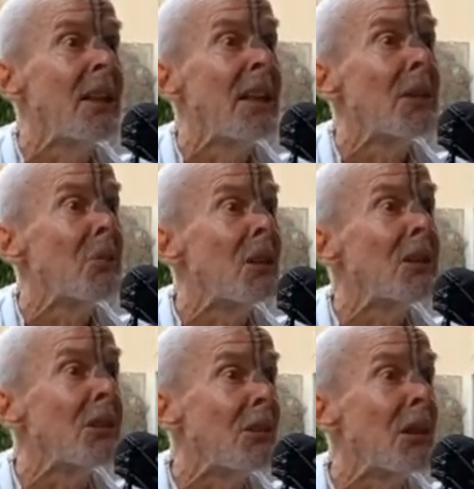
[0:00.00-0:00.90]
His
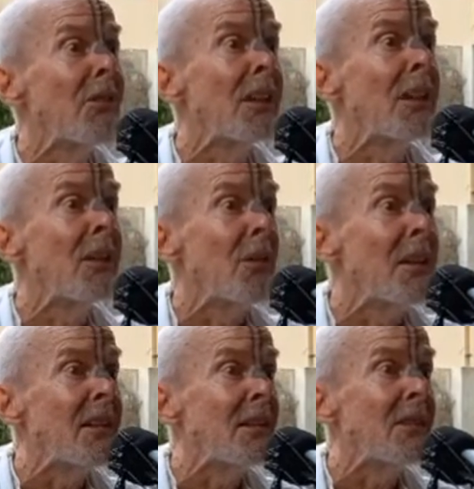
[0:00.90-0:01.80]
words were glorifying the
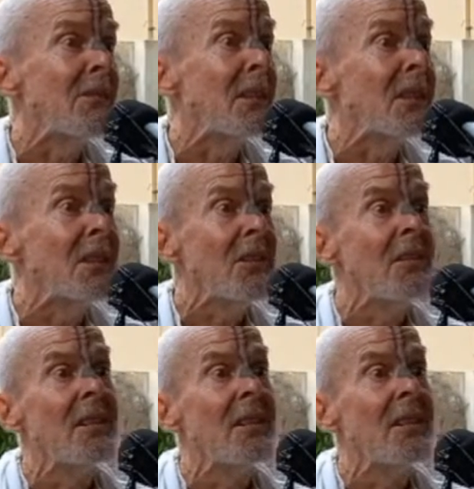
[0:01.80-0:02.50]
qualities of Vishnu.